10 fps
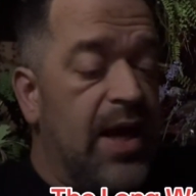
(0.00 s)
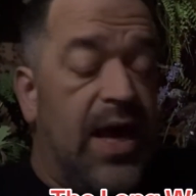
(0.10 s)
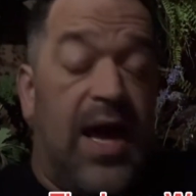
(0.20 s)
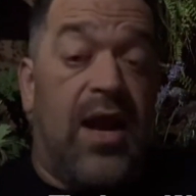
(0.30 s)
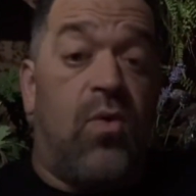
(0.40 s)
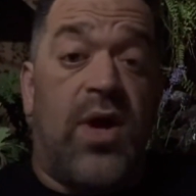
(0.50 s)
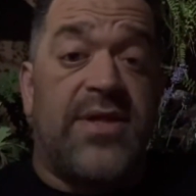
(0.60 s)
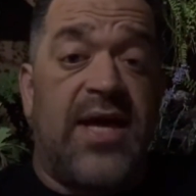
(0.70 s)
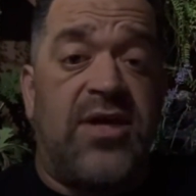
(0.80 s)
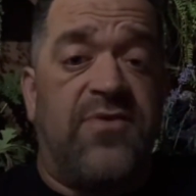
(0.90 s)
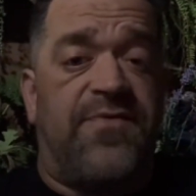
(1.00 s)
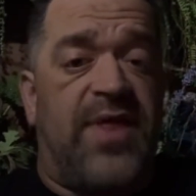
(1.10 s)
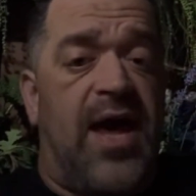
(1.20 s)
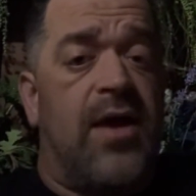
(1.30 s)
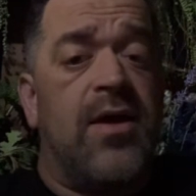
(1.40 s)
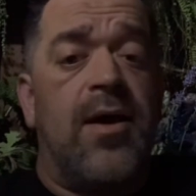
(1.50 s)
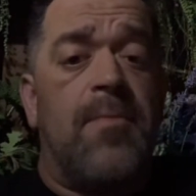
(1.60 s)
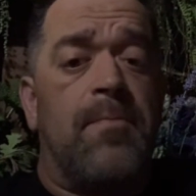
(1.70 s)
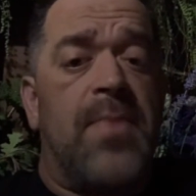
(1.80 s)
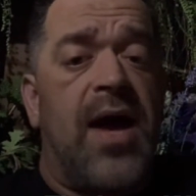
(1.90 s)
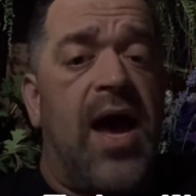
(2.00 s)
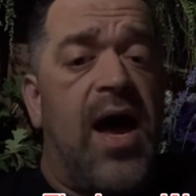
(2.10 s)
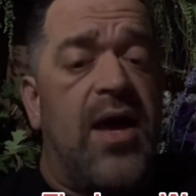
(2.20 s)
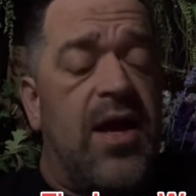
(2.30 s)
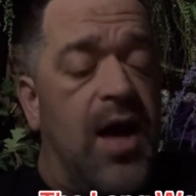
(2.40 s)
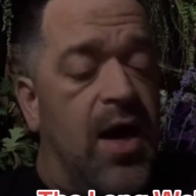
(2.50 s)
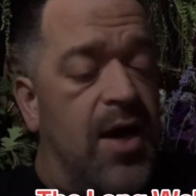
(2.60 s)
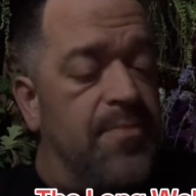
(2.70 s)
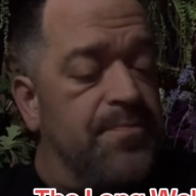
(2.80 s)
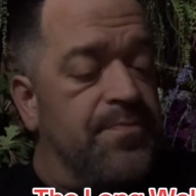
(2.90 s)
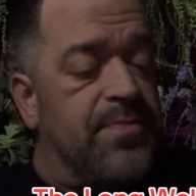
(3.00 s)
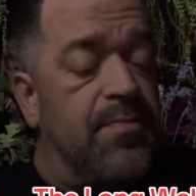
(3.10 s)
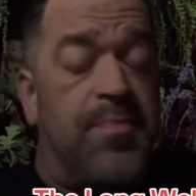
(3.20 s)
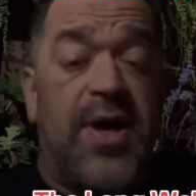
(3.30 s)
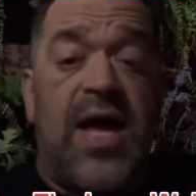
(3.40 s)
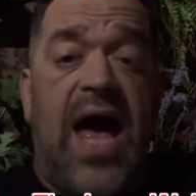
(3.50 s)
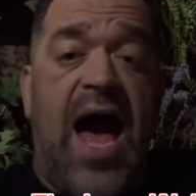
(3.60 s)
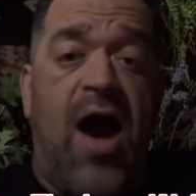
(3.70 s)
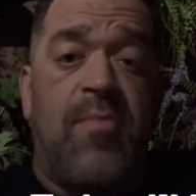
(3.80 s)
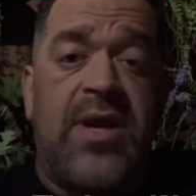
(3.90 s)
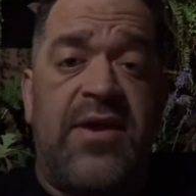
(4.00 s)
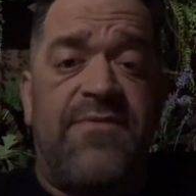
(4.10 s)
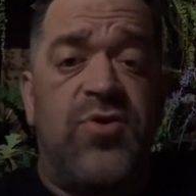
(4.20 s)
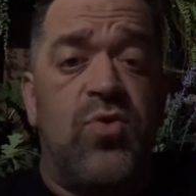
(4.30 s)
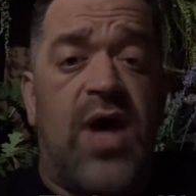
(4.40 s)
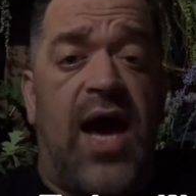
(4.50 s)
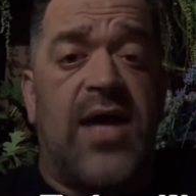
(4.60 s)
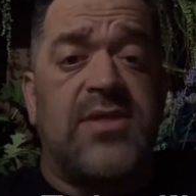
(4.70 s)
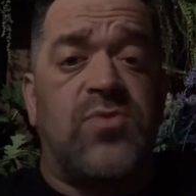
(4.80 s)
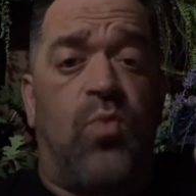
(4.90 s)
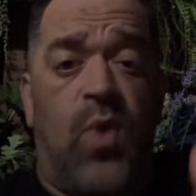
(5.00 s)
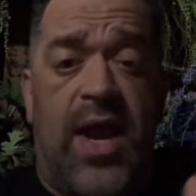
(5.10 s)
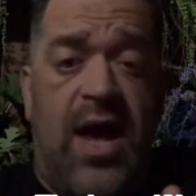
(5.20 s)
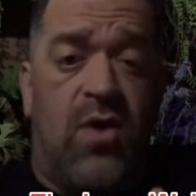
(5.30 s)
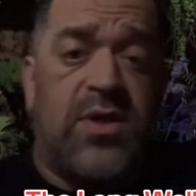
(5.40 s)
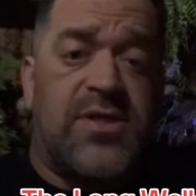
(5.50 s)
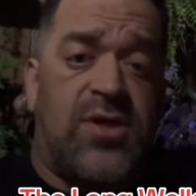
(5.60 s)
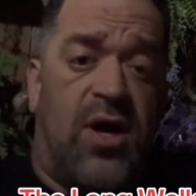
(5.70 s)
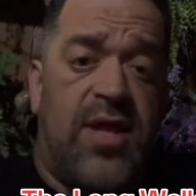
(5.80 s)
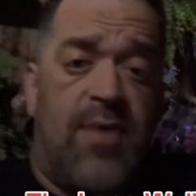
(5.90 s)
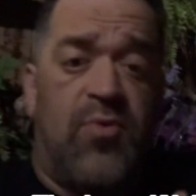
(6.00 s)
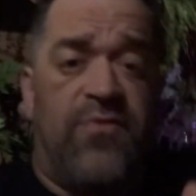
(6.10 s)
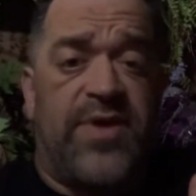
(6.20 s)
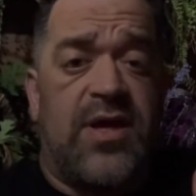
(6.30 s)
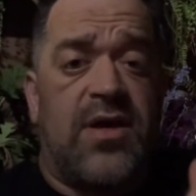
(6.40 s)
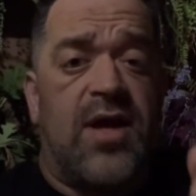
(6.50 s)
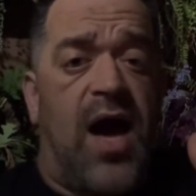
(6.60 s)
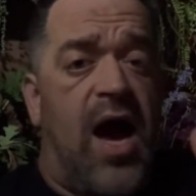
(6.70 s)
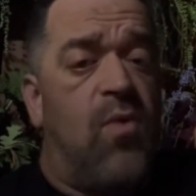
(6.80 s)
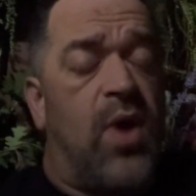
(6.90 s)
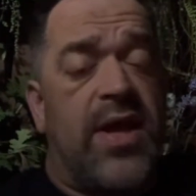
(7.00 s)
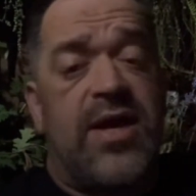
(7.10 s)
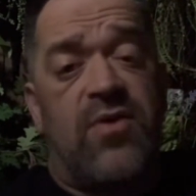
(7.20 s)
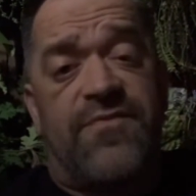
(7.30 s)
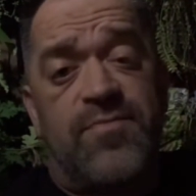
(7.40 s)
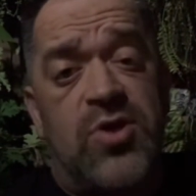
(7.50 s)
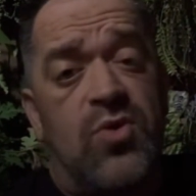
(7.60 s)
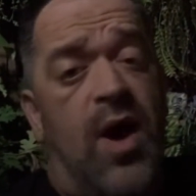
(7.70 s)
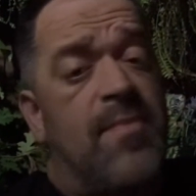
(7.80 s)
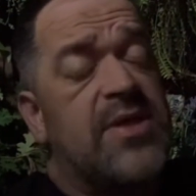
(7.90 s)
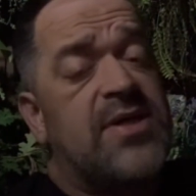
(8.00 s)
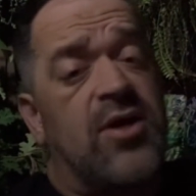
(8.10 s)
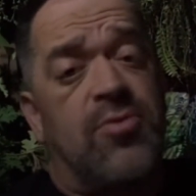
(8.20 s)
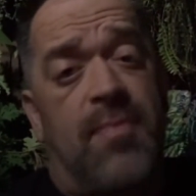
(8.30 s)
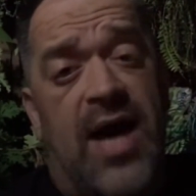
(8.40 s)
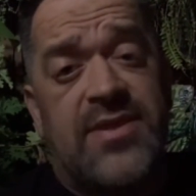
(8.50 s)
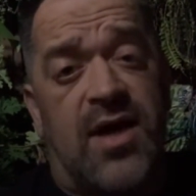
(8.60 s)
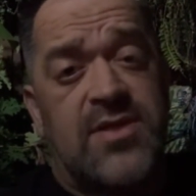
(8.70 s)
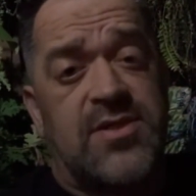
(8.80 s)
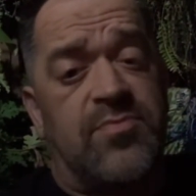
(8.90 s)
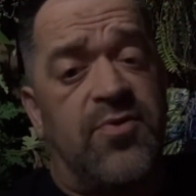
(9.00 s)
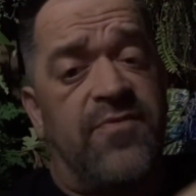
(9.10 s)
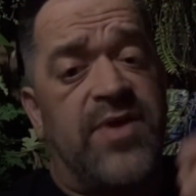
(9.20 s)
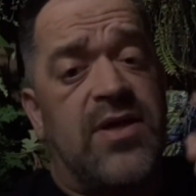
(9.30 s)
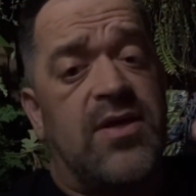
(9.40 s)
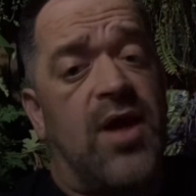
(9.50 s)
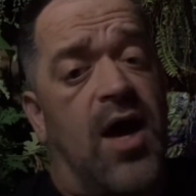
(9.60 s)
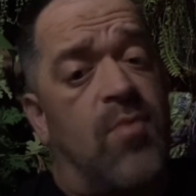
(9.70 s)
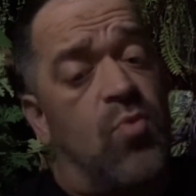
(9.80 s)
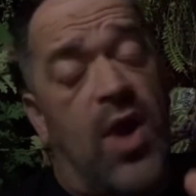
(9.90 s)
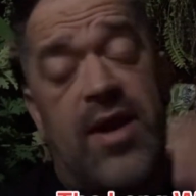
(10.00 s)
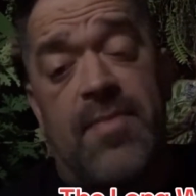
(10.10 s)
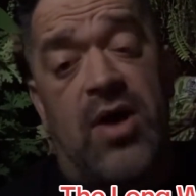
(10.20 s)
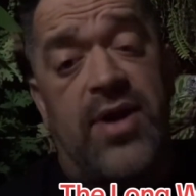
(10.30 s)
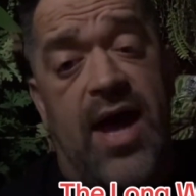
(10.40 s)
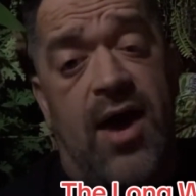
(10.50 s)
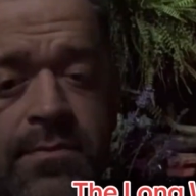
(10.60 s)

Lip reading: I want to thank you for that. But how many of you guys went out and saw that movie? I want to hear from you. I'm going to tell you my thoughts on the movie right about now.